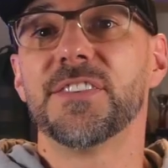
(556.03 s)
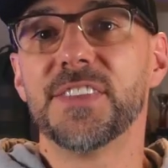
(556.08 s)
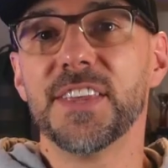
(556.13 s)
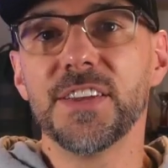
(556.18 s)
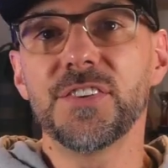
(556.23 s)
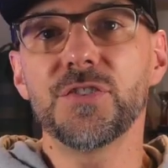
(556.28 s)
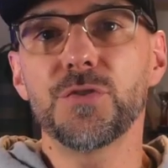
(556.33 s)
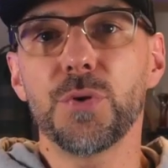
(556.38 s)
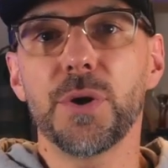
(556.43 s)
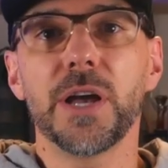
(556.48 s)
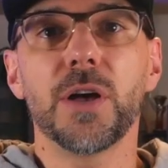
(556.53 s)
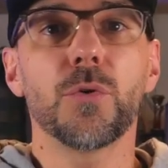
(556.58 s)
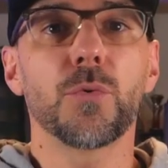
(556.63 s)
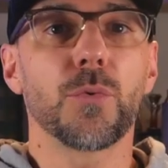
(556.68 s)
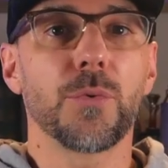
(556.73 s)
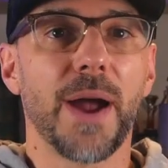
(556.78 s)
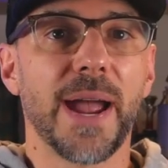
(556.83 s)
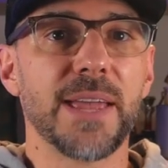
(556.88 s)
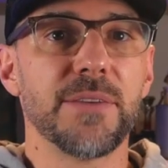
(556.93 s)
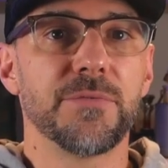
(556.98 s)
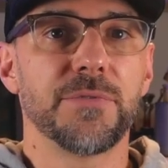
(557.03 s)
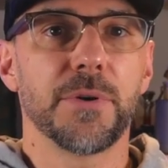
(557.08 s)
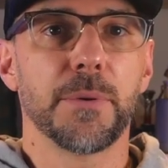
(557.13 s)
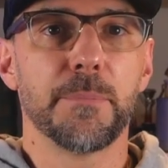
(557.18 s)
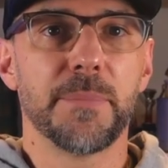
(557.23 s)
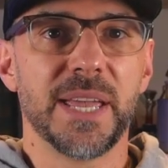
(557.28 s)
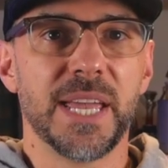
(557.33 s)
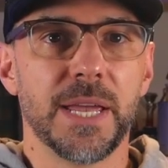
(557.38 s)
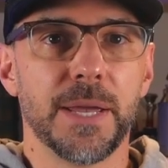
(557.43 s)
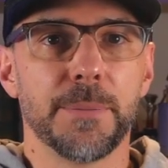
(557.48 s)
this trail right for
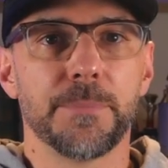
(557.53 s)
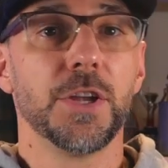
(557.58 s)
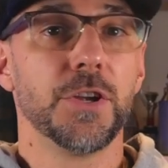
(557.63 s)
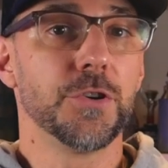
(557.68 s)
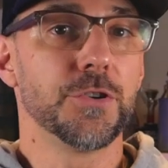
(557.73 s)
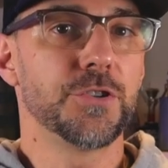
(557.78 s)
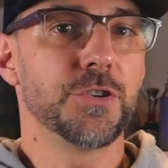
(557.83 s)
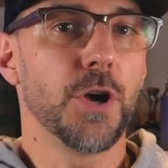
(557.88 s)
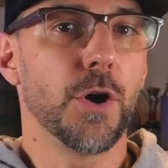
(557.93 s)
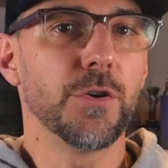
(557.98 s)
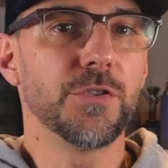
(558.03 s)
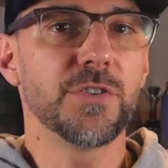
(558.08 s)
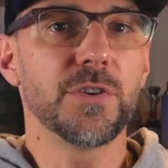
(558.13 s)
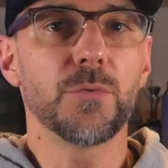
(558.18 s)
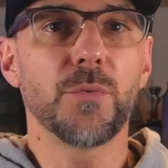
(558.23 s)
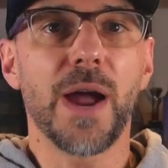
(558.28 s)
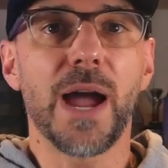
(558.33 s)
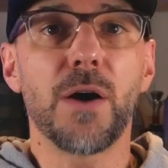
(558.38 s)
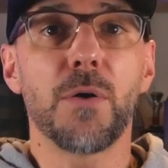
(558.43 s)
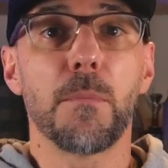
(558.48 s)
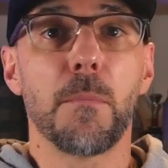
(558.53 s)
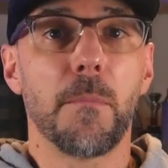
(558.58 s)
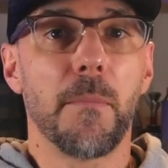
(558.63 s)
me? Your chosen route